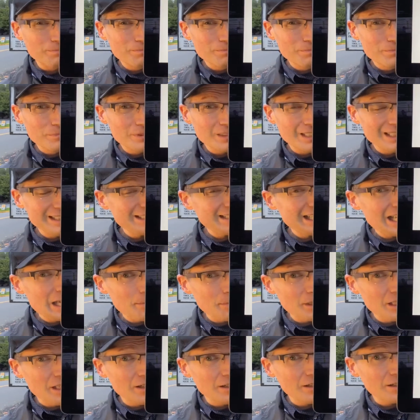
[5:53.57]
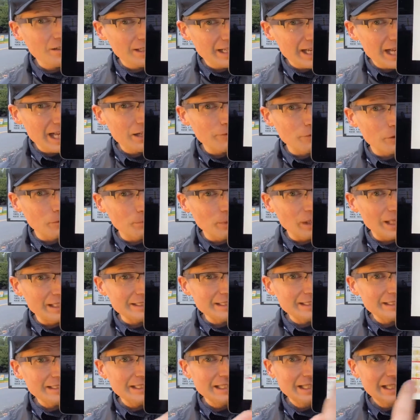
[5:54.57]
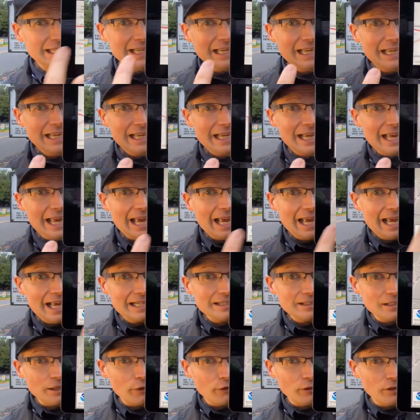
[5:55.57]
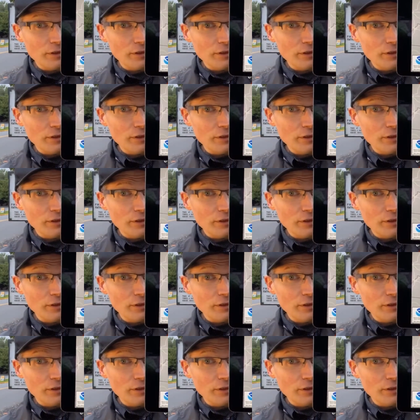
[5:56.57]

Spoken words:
this time of year kind of unpleasant. And